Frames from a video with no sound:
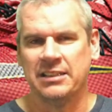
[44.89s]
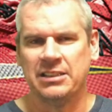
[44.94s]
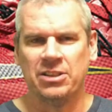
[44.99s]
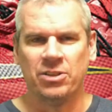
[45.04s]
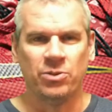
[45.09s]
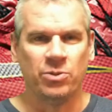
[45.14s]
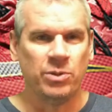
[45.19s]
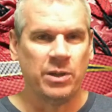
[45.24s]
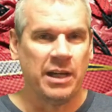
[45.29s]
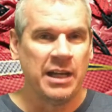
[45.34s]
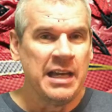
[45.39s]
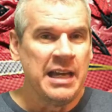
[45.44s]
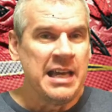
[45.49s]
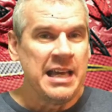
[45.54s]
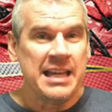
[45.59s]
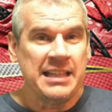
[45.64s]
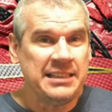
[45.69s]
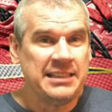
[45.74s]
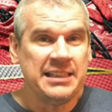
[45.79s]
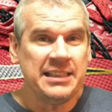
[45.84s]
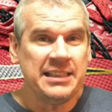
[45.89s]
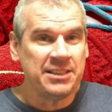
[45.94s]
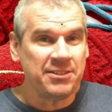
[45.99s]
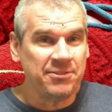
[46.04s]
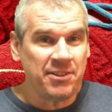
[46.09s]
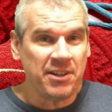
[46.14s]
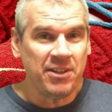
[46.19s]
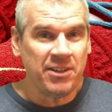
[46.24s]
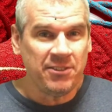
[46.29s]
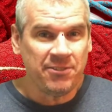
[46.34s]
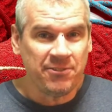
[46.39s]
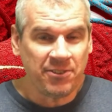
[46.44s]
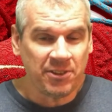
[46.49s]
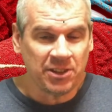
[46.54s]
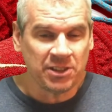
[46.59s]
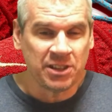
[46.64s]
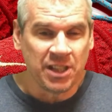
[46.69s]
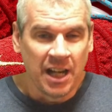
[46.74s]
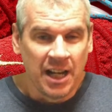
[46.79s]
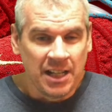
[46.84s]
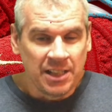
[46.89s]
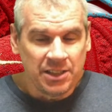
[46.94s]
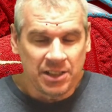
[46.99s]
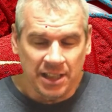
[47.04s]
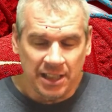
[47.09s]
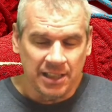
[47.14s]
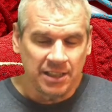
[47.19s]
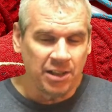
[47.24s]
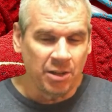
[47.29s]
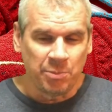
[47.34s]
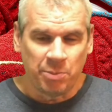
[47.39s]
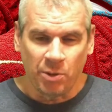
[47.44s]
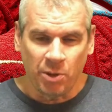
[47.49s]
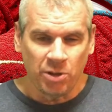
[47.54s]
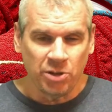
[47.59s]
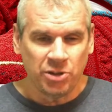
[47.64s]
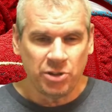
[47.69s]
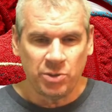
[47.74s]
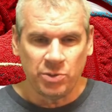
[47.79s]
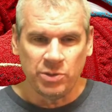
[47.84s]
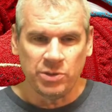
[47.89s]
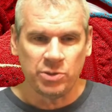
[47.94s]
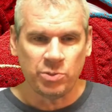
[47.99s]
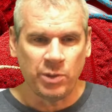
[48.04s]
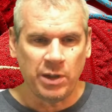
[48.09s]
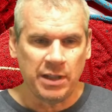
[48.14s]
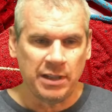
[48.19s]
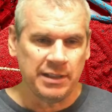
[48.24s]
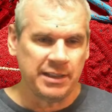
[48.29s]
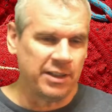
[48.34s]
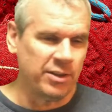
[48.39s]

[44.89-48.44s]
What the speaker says: So is the very first Lebron shoe as well?